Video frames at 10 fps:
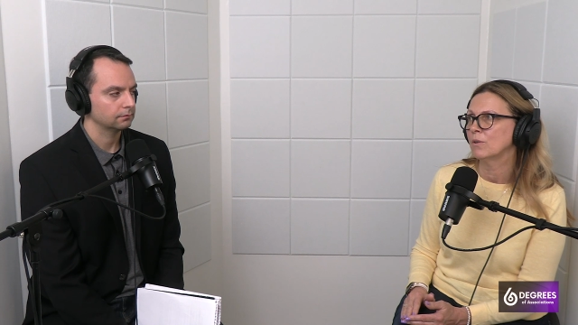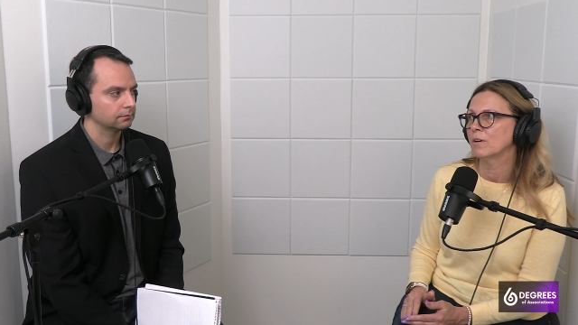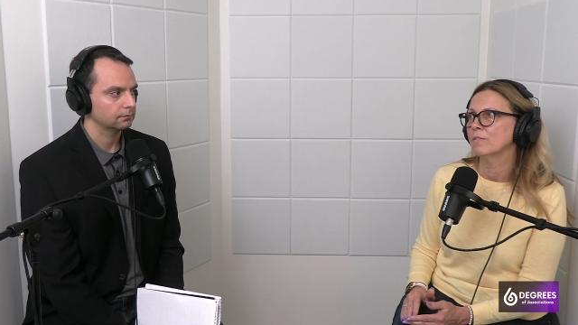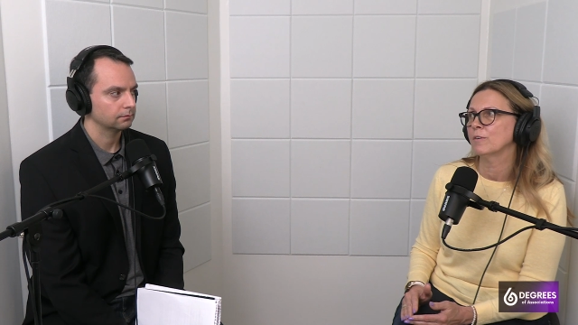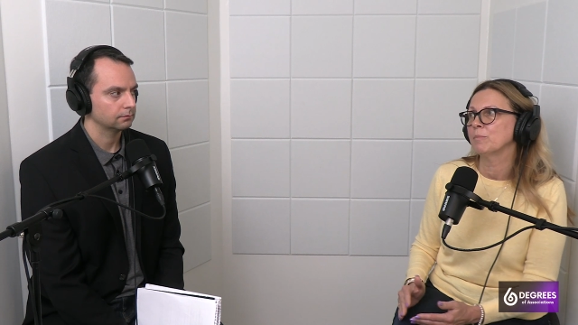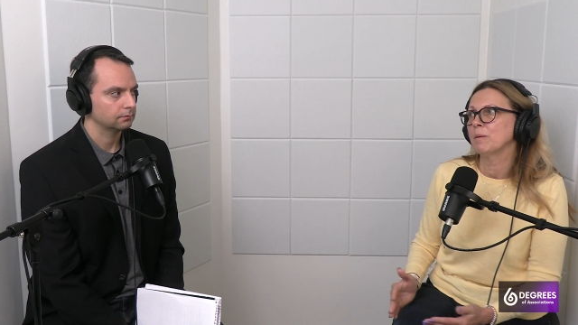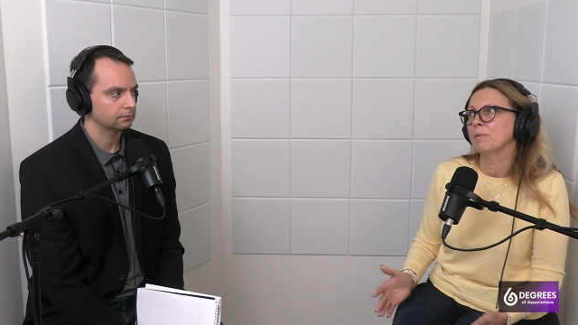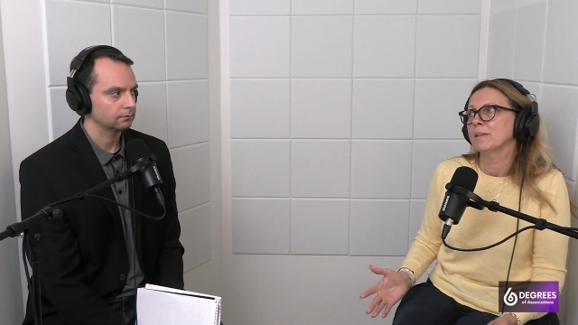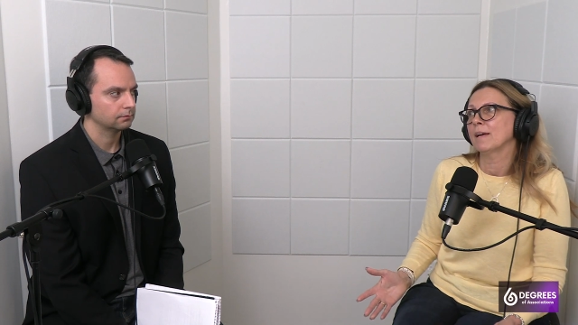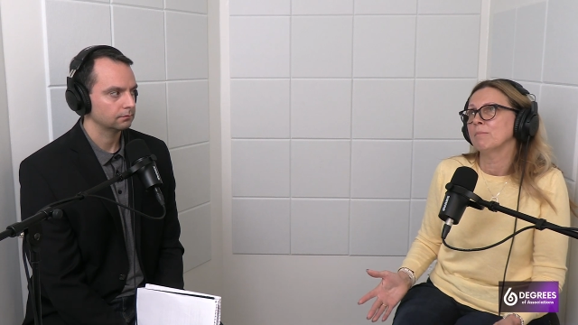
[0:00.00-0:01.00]
Speaker 1: or for
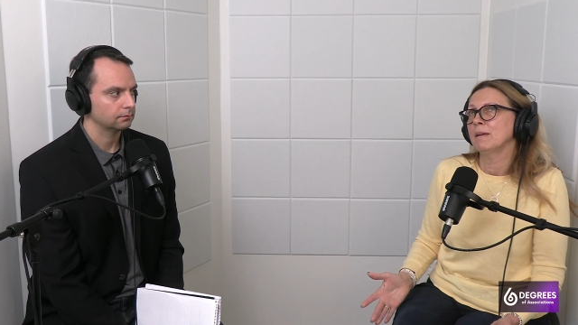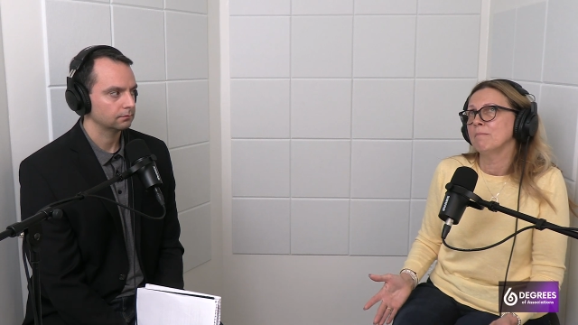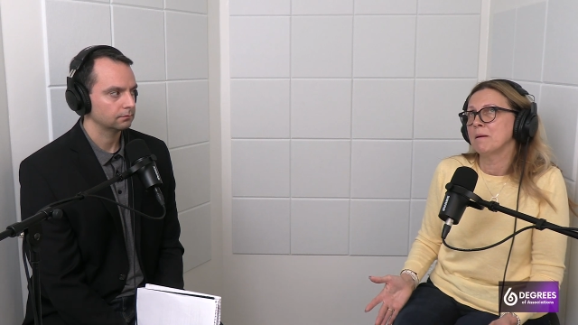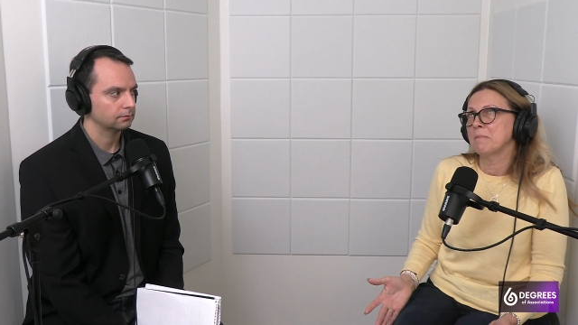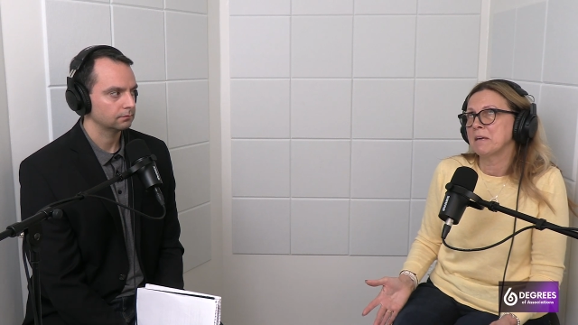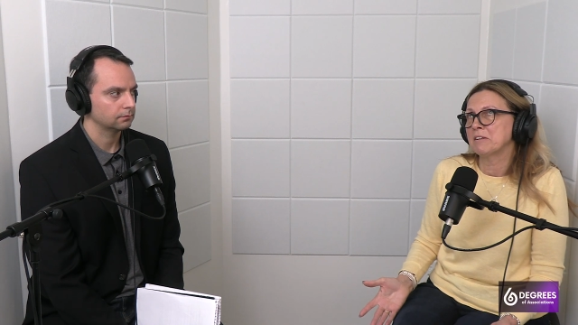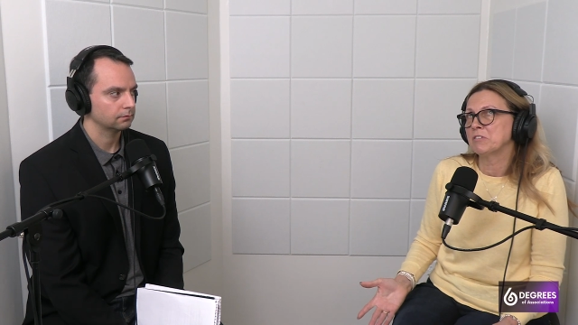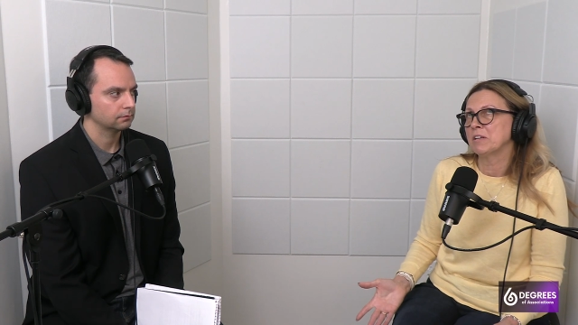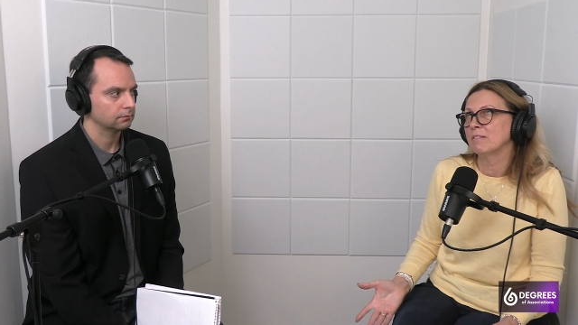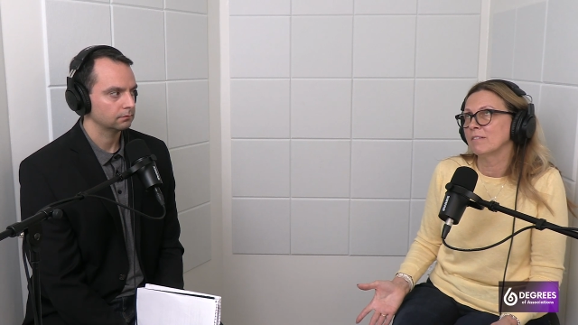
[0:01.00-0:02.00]
people like me maybe
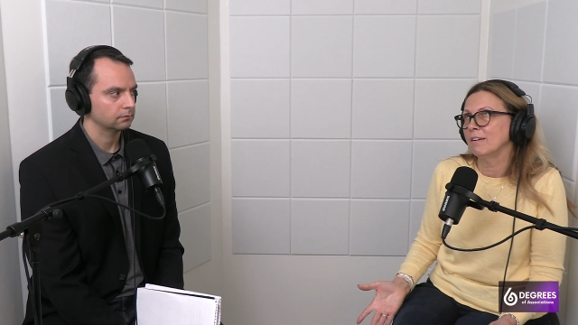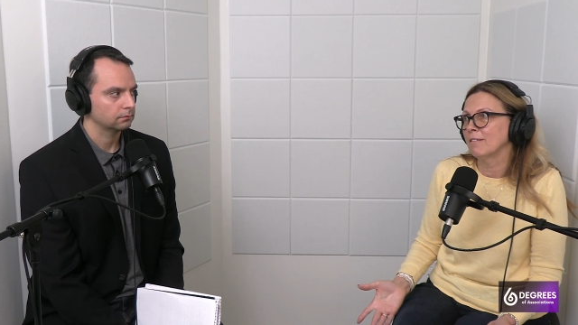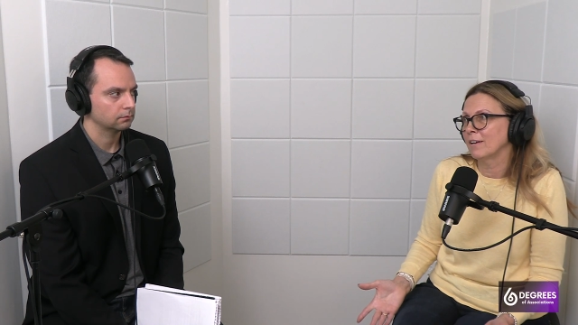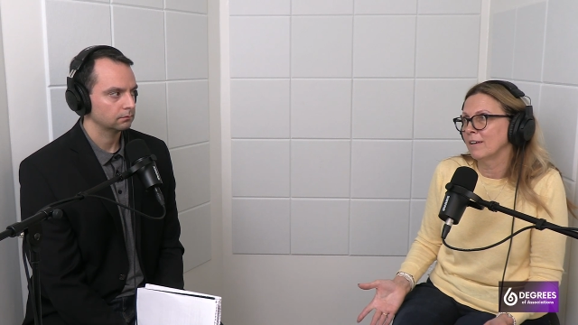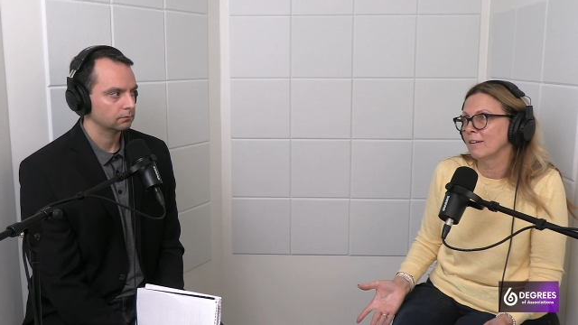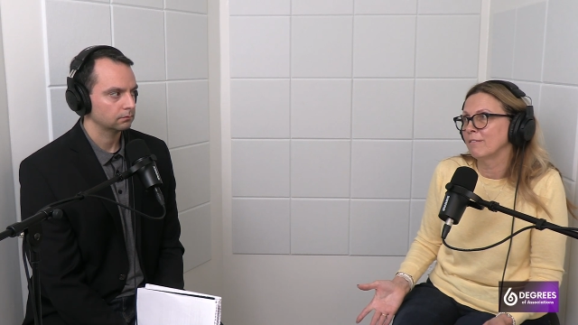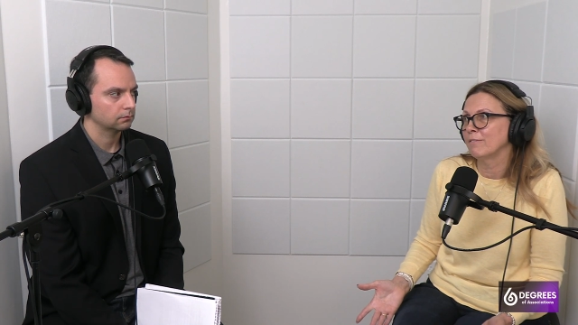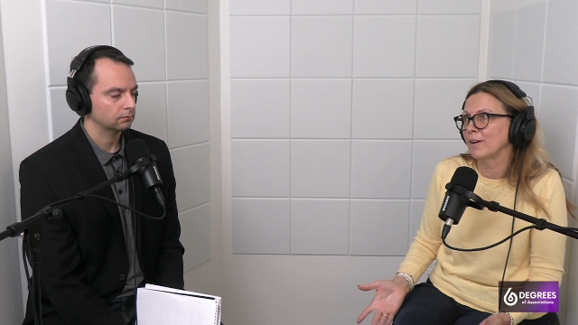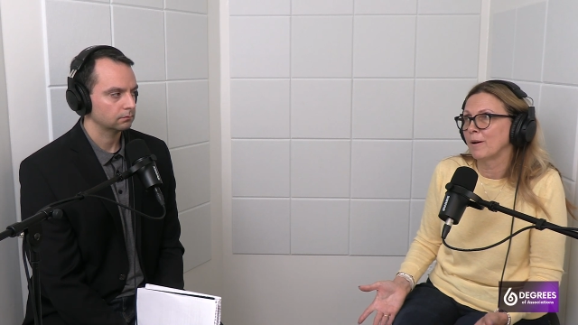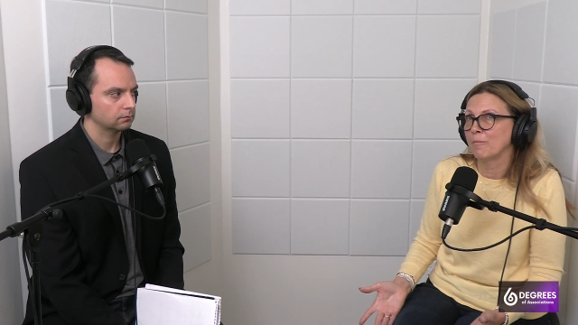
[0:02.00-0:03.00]
catching a rerun
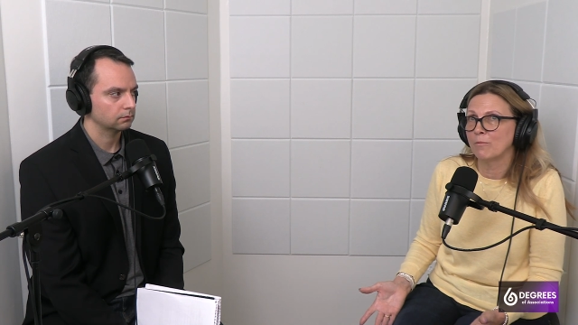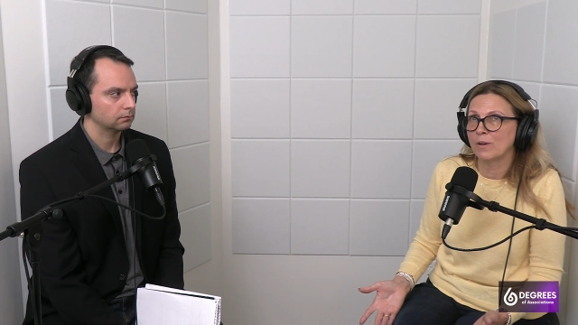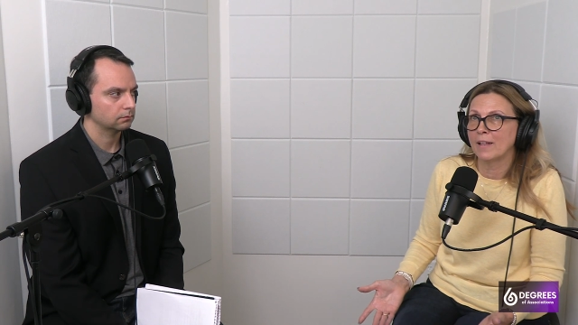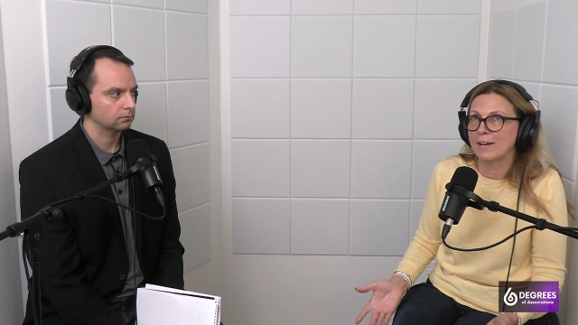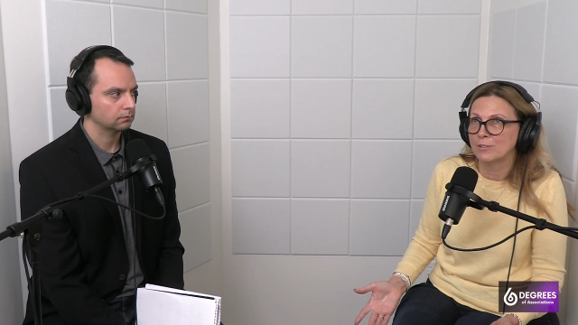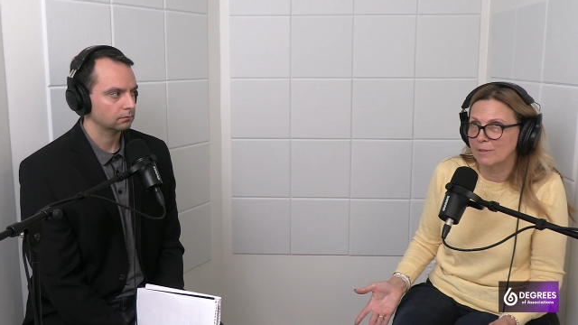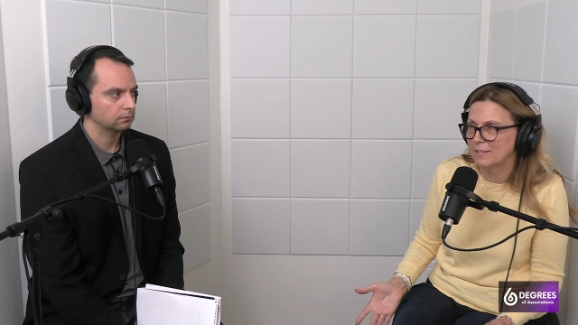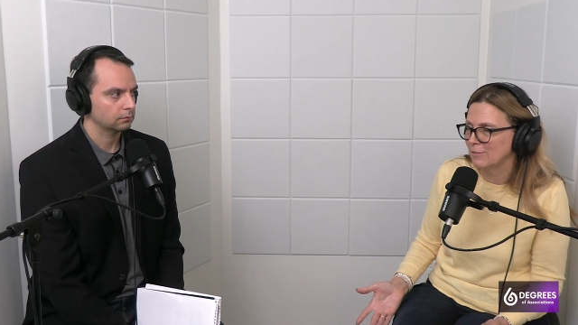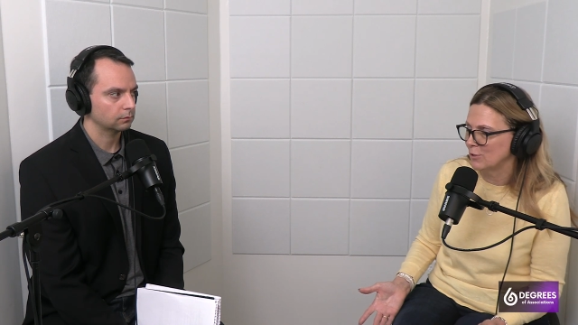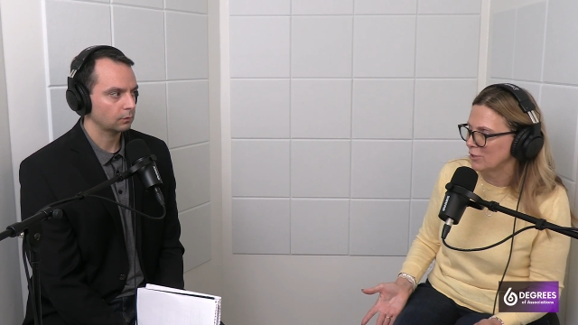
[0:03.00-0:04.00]
of um, real housewives of new